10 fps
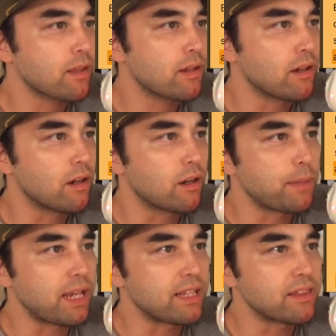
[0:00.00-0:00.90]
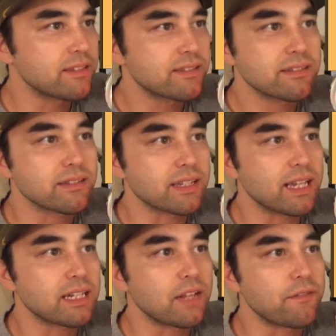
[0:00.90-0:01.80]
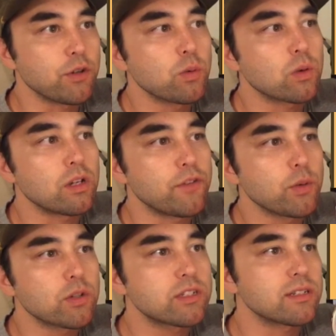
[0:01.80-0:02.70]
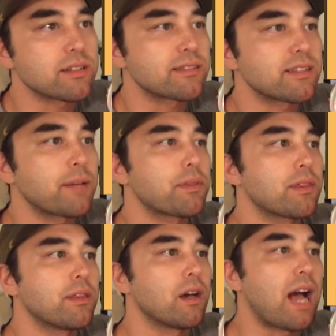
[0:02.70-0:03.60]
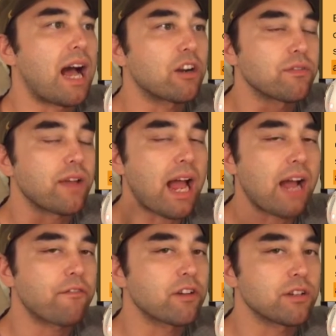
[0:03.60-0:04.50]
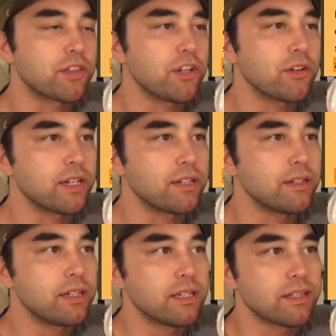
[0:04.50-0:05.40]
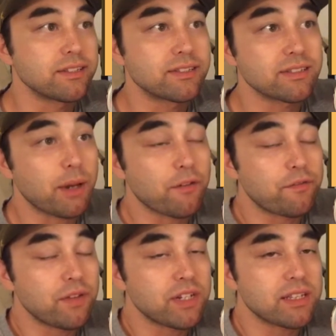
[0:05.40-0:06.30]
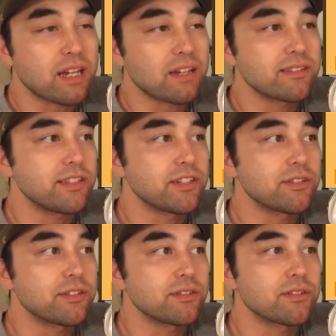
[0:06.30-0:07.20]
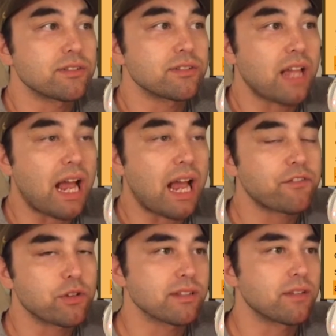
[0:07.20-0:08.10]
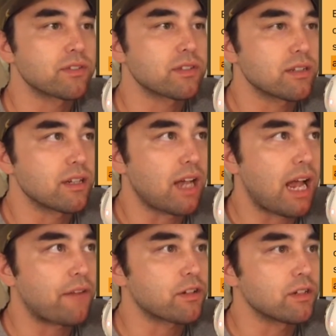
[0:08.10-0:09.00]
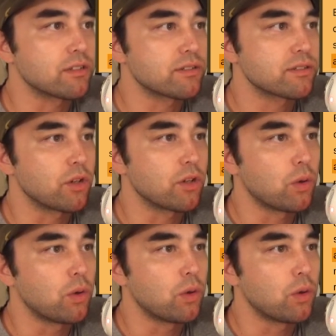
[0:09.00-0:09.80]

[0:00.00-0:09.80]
Um, and this is again, if you were, if you were to accept the out of Africa theory, this is about 15,000 years after humans left uh, Africa. So